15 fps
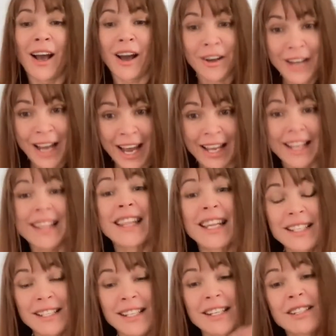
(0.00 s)
Okay,
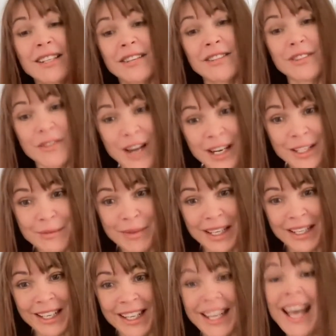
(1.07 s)
this is the direct
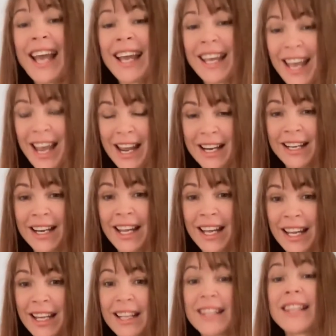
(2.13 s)
meaning. Again,
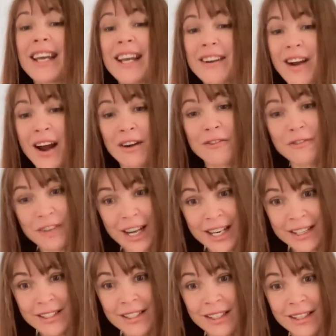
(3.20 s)
uh, there are
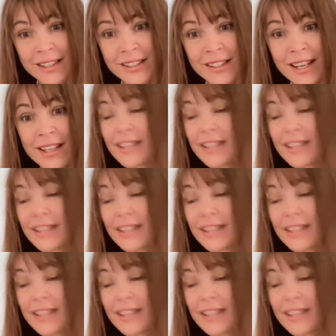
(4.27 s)
phrases